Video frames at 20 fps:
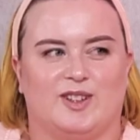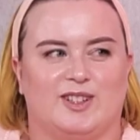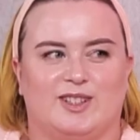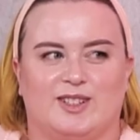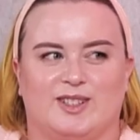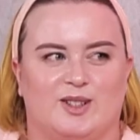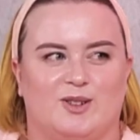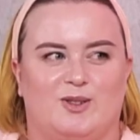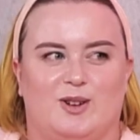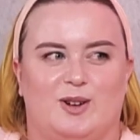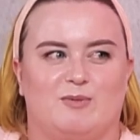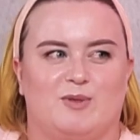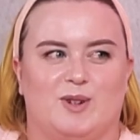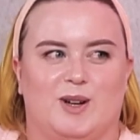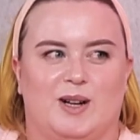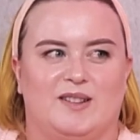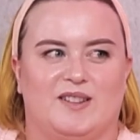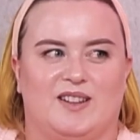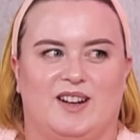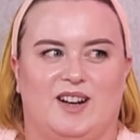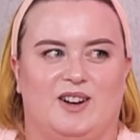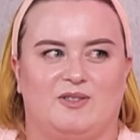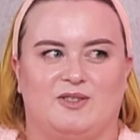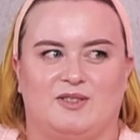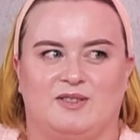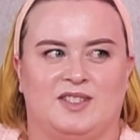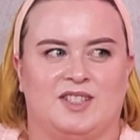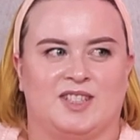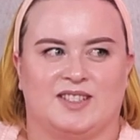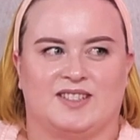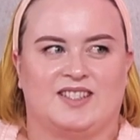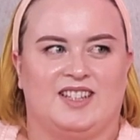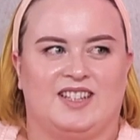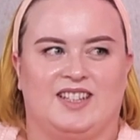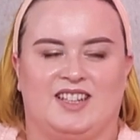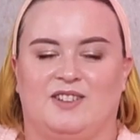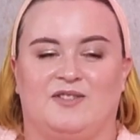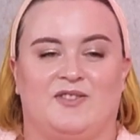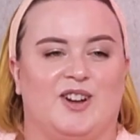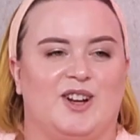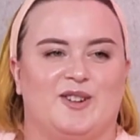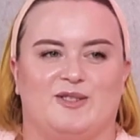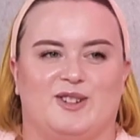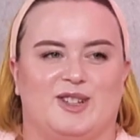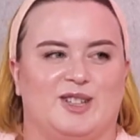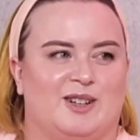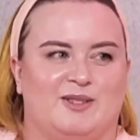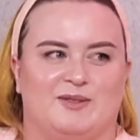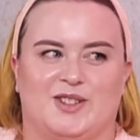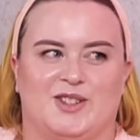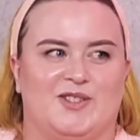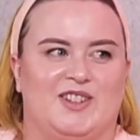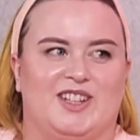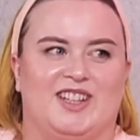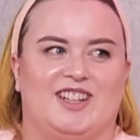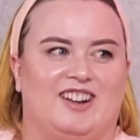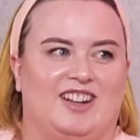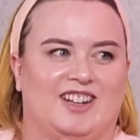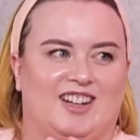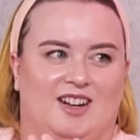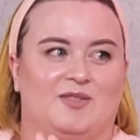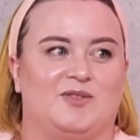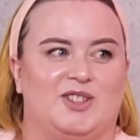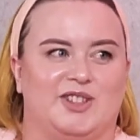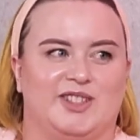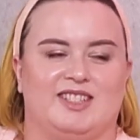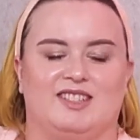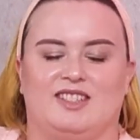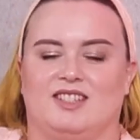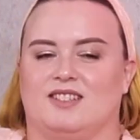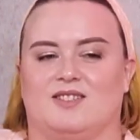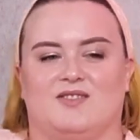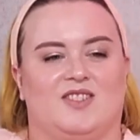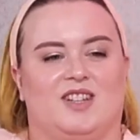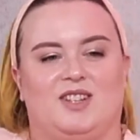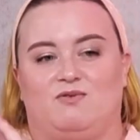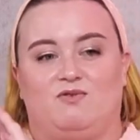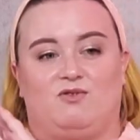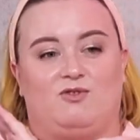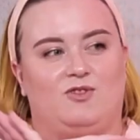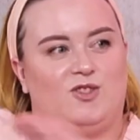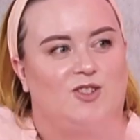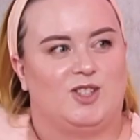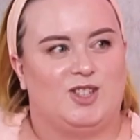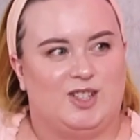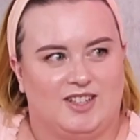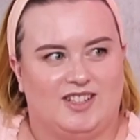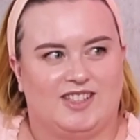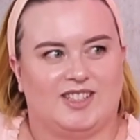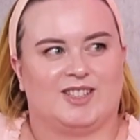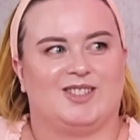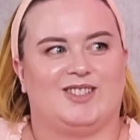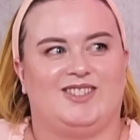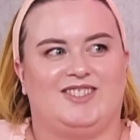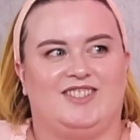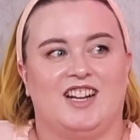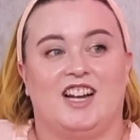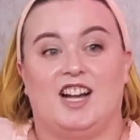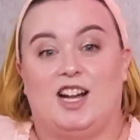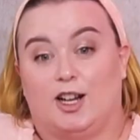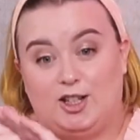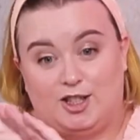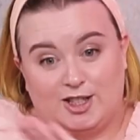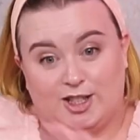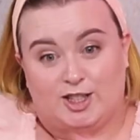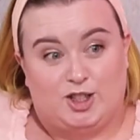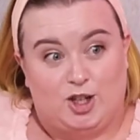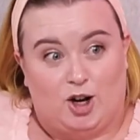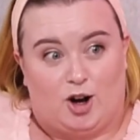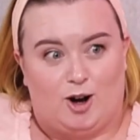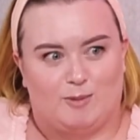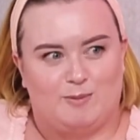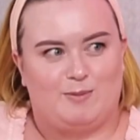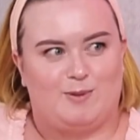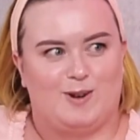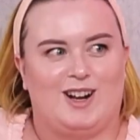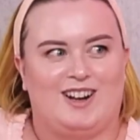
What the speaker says: is the one brand that I would just like, if anyone comes to me, they're like, I'm using this, I'm like, stop.